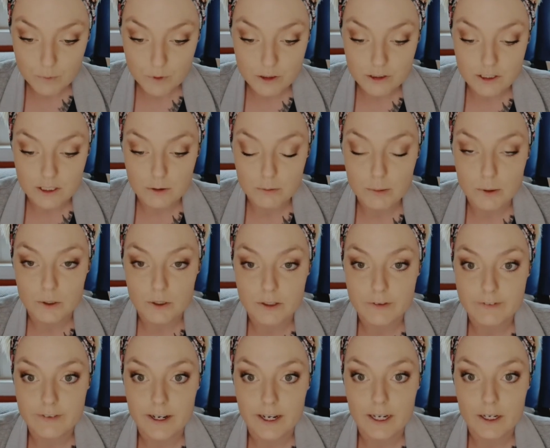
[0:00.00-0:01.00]
we're still putting the
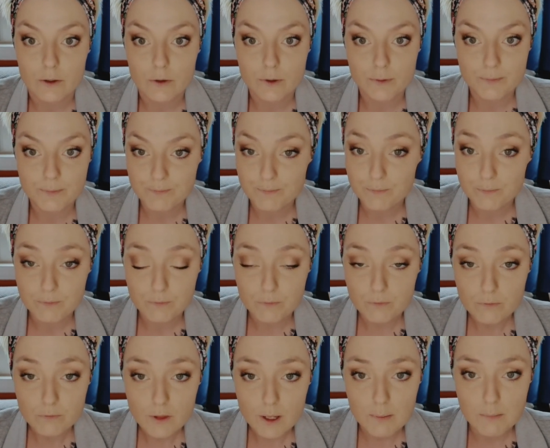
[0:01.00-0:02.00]
fire on
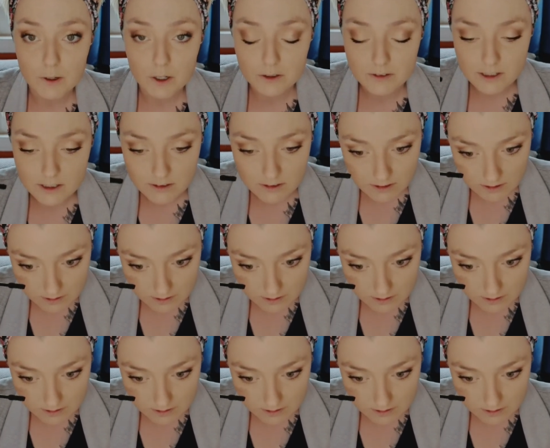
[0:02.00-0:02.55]
because it's